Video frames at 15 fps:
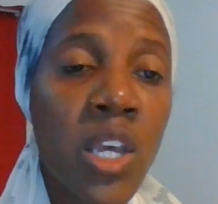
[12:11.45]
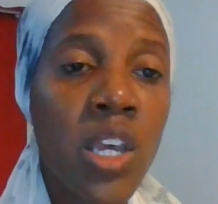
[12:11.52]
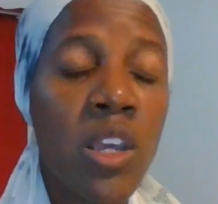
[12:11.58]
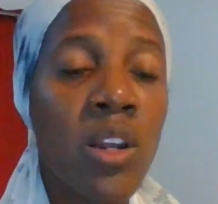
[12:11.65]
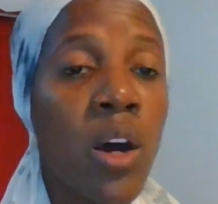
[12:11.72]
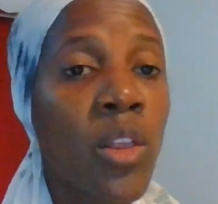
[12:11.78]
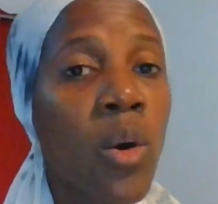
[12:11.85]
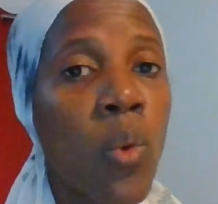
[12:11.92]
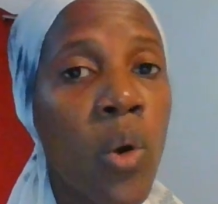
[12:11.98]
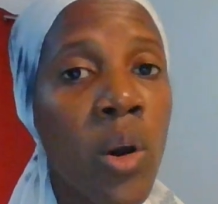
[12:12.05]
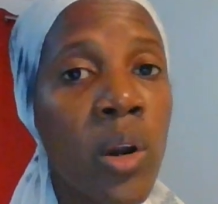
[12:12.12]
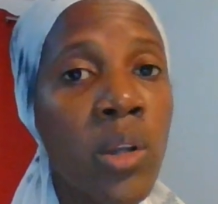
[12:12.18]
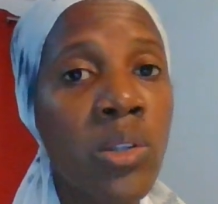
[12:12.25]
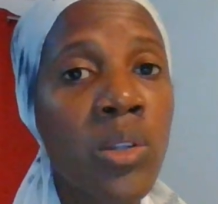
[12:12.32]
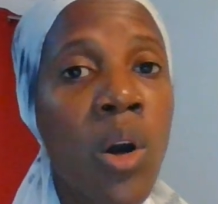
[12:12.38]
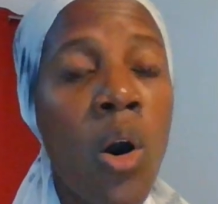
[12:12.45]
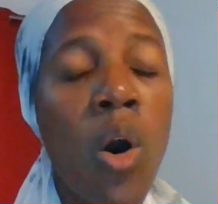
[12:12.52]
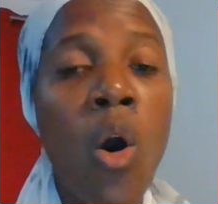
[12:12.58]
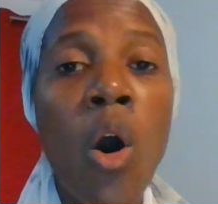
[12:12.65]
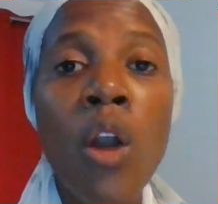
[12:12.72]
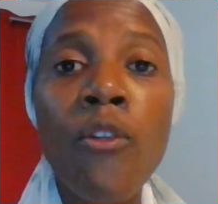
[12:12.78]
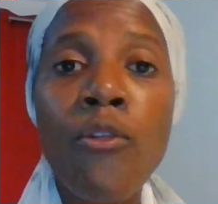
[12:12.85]
In other words,
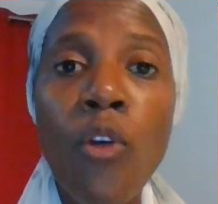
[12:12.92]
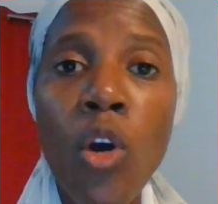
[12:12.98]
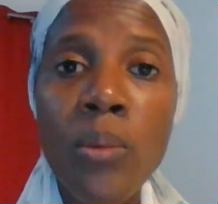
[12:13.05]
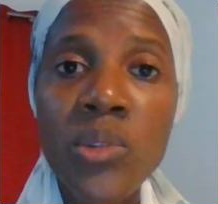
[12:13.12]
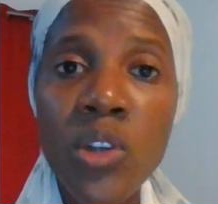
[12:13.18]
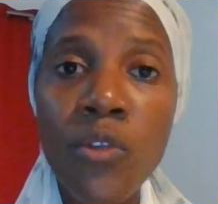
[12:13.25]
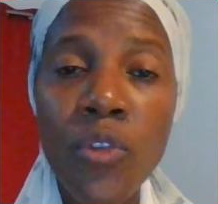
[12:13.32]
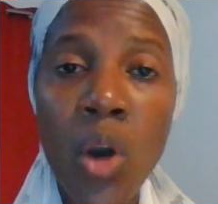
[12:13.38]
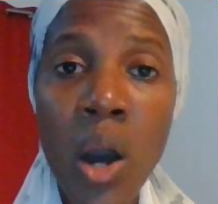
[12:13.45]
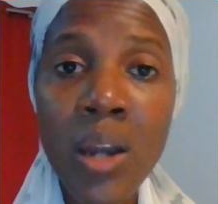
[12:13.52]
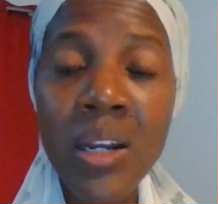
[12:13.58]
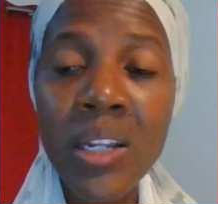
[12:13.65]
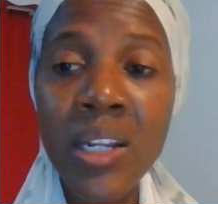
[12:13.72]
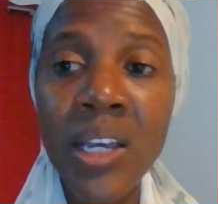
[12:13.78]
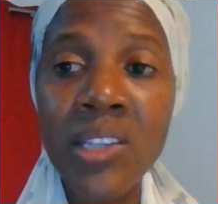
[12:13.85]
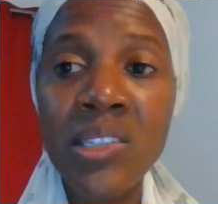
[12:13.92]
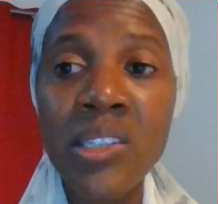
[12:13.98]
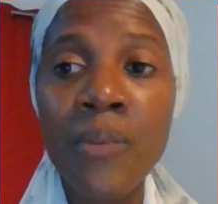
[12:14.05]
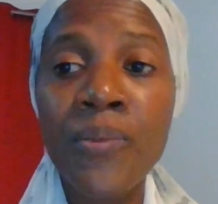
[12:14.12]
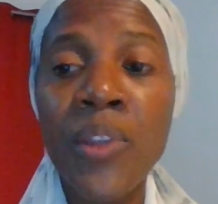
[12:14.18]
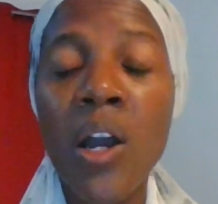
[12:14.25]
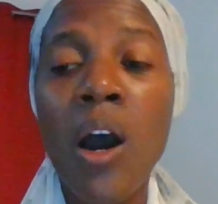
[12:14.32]
all forms of godliness
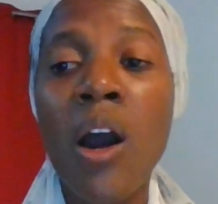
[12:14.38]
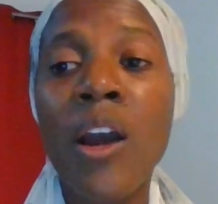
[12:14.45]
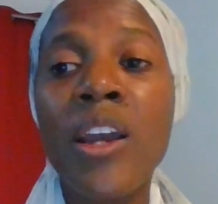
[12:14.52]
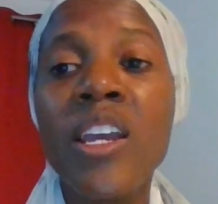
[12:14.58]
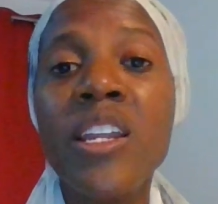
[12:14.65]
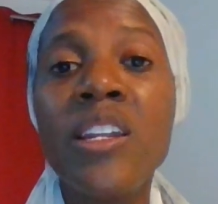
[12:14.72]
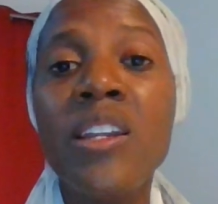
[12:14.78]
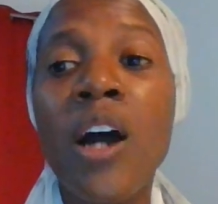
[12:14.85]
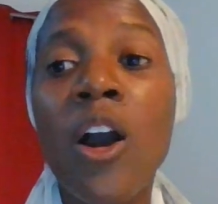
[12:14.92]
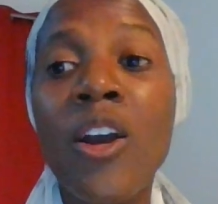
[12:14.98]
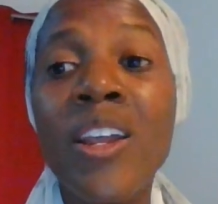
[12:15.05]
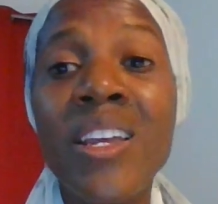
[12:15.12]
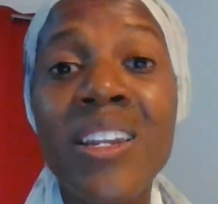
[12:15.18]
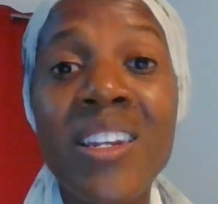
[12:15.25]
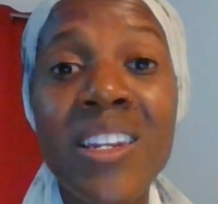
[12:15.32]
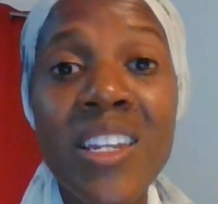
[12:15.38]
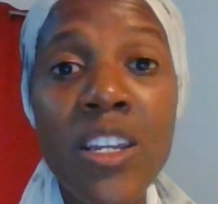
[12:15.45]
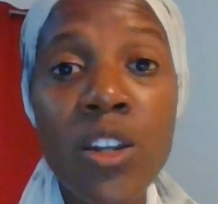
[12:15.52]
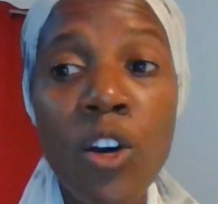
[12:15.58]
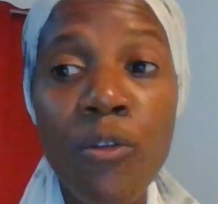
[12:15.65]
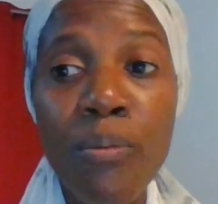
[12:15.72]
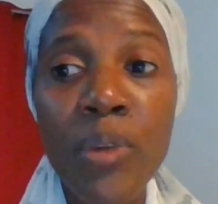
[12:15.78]
are in, are in
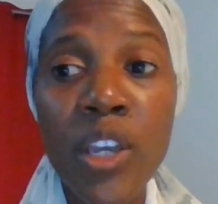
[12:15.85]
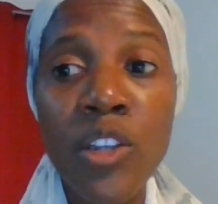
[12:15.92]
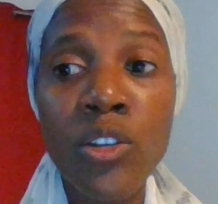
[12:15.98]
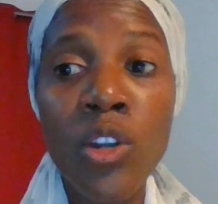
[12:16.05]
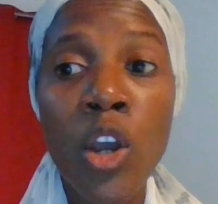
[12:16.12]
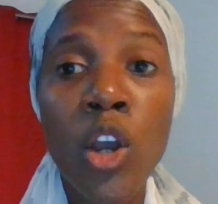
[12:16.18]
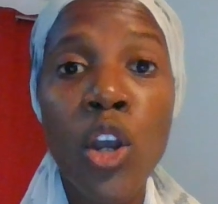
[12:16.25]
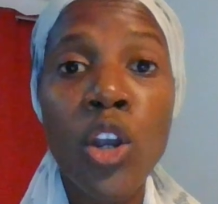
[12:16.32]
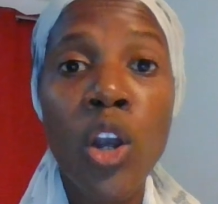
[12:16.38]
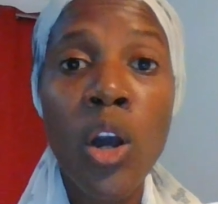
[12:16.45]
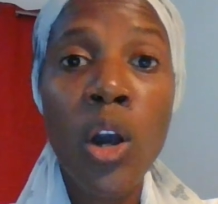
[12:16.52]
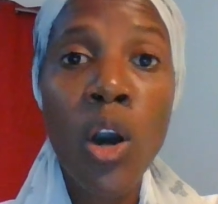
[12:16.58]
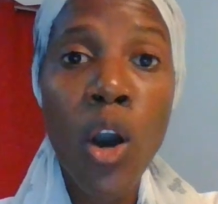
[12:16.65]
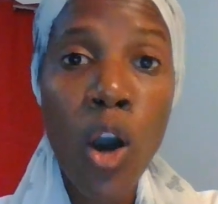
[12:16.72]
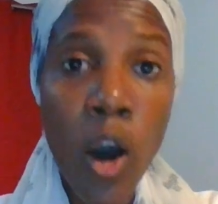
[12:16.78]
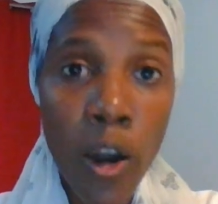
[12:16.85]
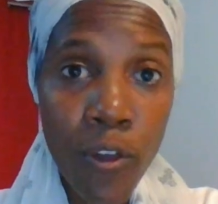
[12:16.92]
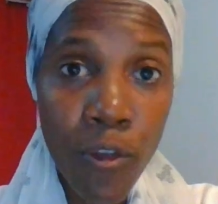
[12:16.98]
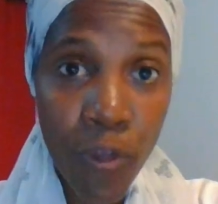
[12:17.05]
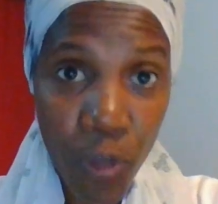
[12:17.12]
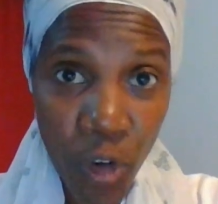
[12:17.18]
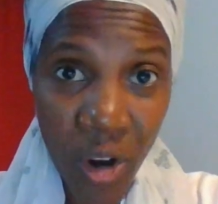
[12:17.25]
need of being
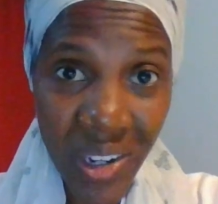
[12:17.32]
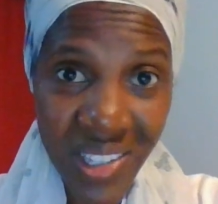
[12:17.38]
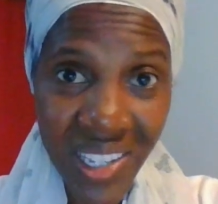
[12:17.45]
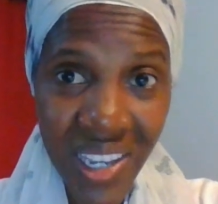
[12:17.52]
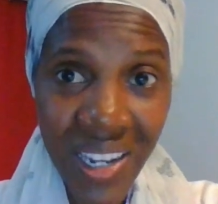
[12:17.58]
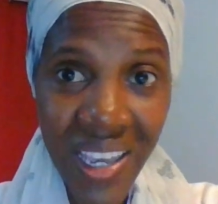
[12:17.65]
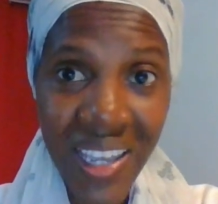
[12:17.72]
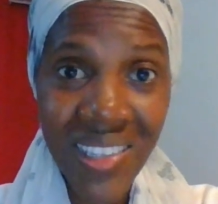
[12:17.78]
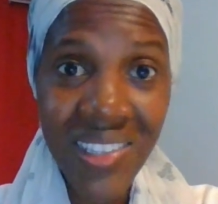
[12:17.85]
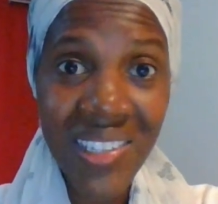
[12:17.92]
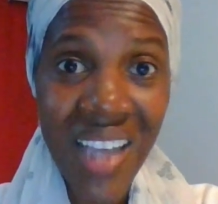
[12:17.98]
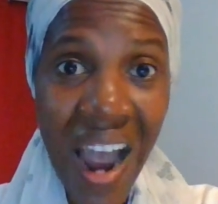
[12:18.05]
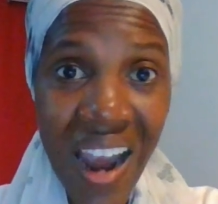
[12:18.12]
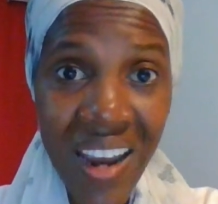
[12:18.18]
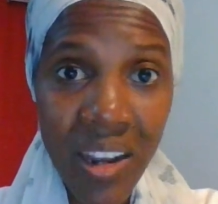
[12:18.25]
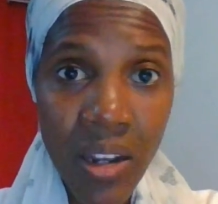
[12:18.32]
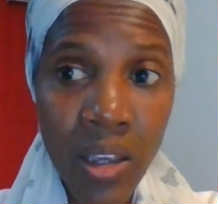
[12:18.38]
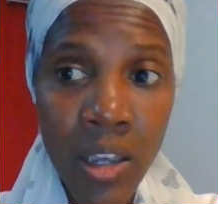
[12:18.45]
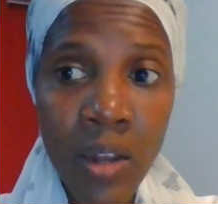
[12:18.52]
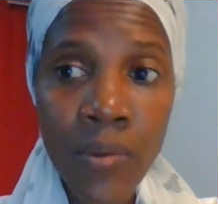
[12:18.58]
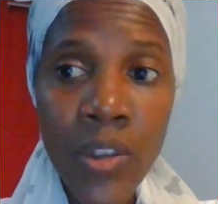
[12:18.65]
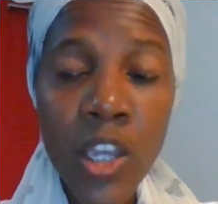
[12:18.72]
converted
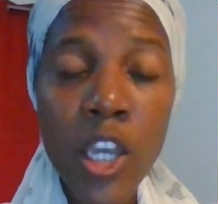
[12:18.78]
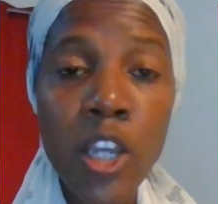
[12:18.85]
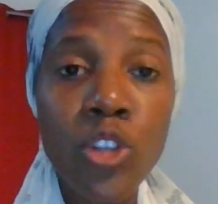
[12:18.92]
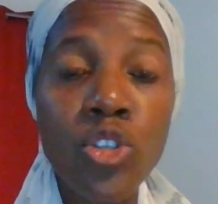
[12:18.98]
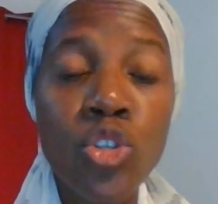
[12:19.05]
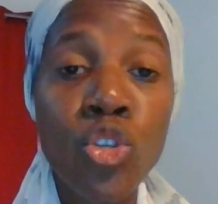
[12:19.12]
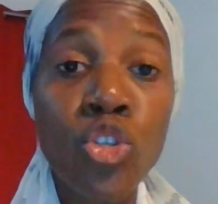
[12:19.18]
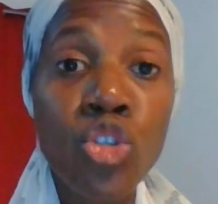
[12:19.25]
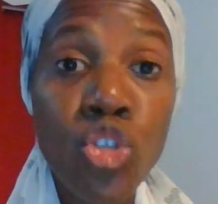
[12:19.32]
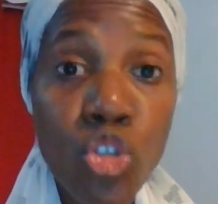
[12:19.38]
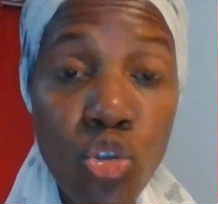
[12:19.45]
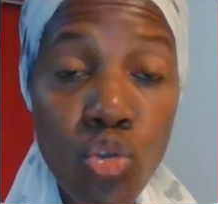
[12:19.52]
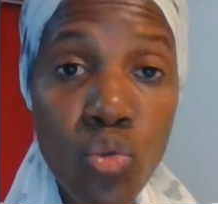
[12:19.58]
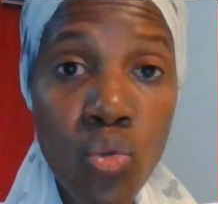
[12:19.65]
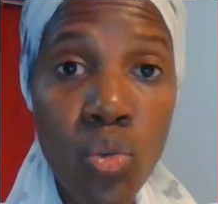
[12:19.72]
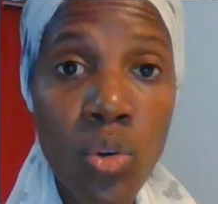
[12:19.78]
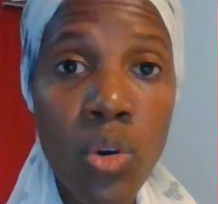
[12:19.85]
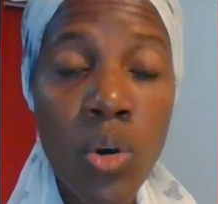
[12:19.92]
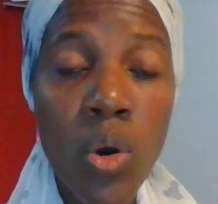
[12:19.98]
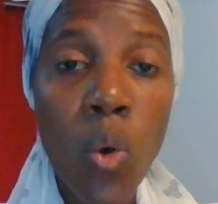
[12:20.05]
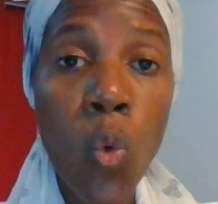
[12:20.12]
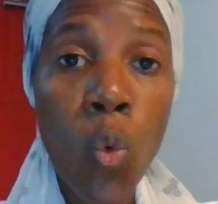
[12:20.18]
entirely into true
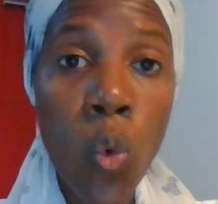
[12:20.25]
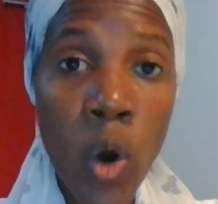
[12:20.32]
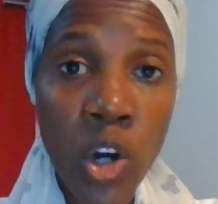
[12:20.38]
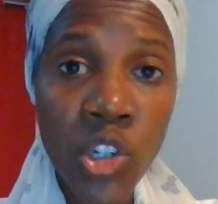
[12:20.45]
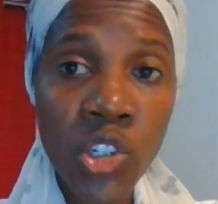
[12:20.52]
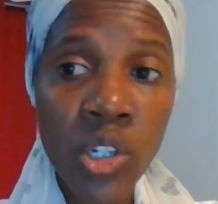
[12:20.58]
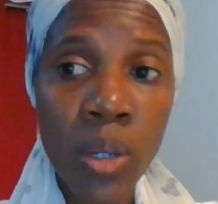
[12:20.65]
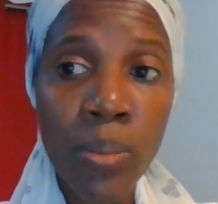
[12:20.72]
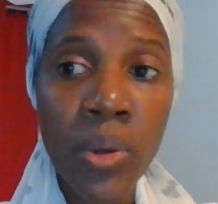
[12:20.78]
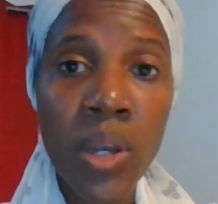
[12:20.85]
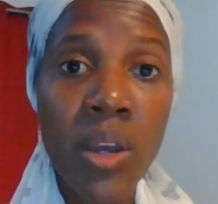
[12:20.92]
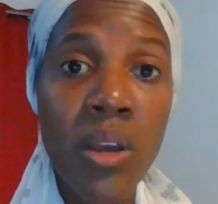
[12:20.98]
worship.